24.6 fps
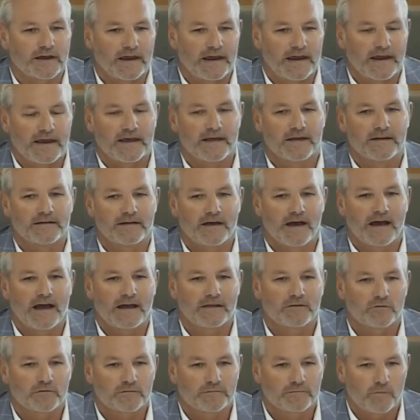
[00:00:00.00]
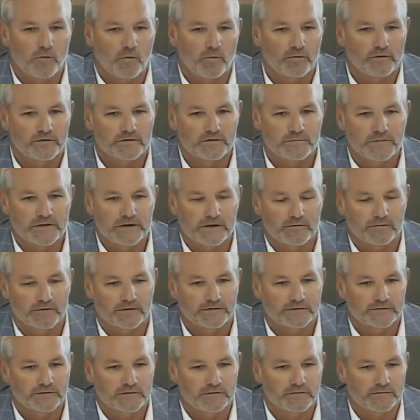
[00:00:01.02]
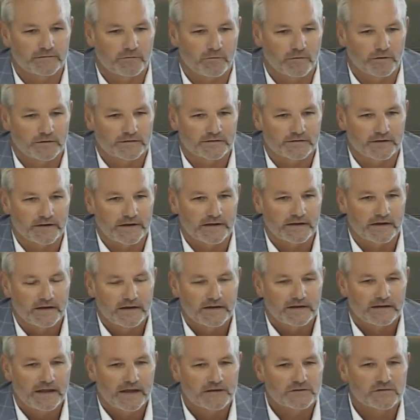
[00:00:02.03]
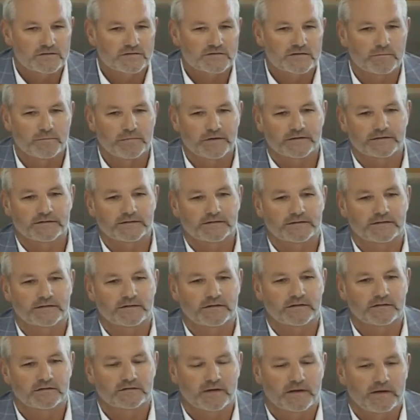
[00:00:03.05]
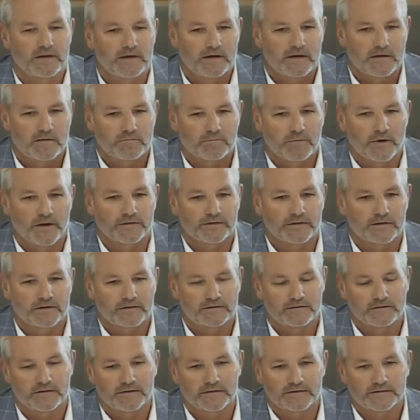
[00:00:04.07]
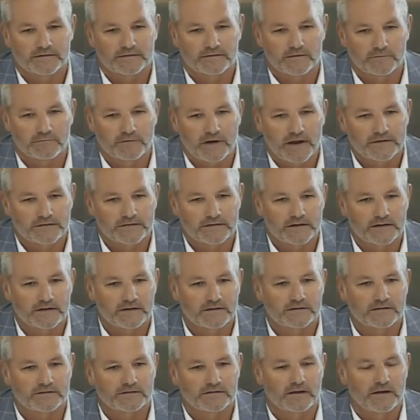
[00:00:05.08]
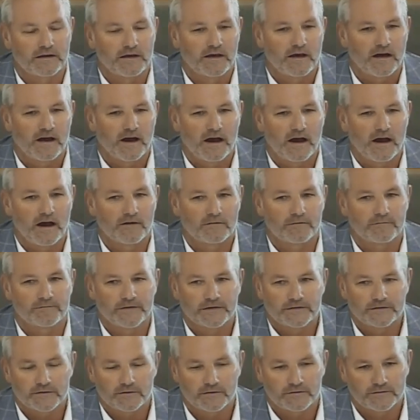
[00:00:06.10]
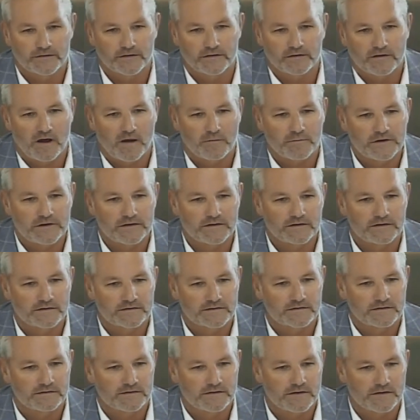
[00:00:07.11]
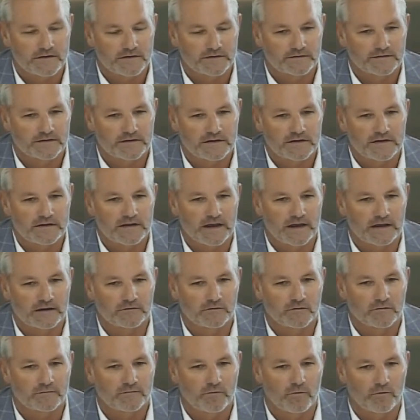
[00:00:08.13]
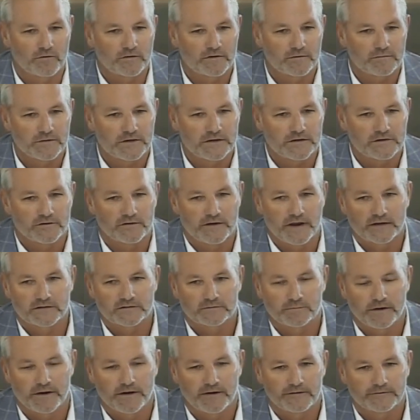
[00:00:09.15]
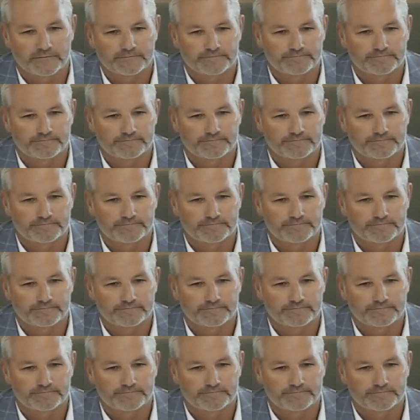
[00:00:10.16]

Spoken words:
and I look forward to being able to serve Forest Lake, not just the businesses, but the residents, visitors that are coming into the city, and look forward to being your next mayor.